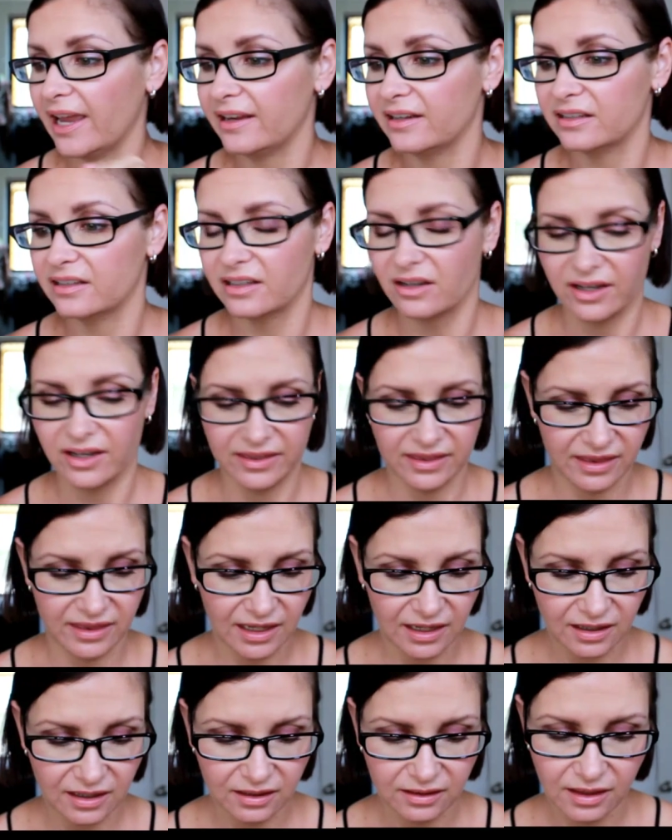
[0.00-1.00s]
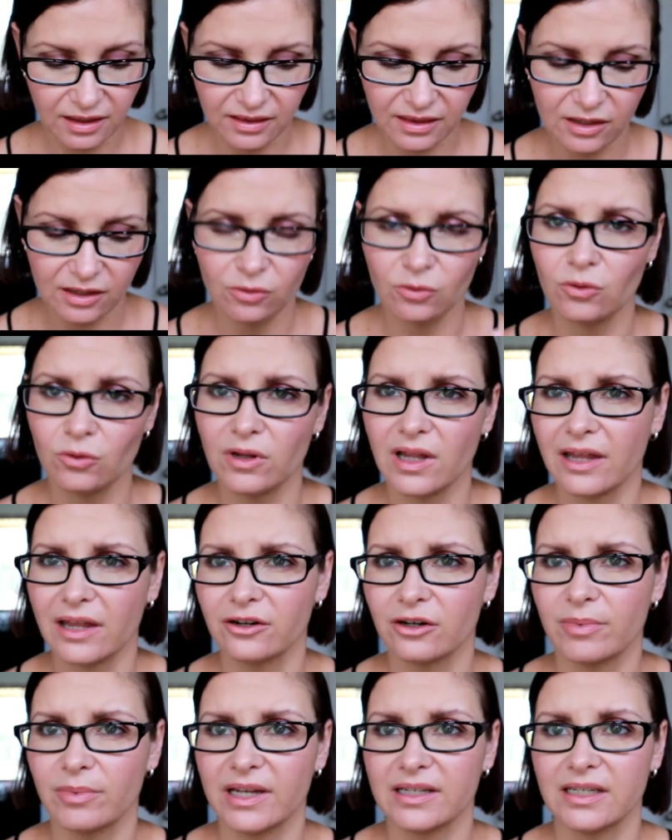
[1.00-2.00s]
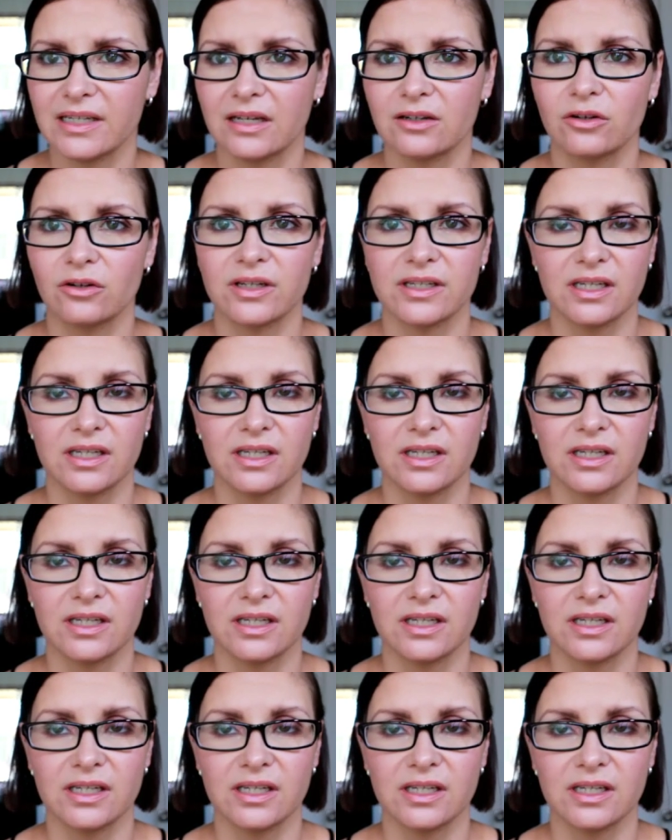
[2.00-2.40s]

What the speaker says: and I think that they're all under about $10,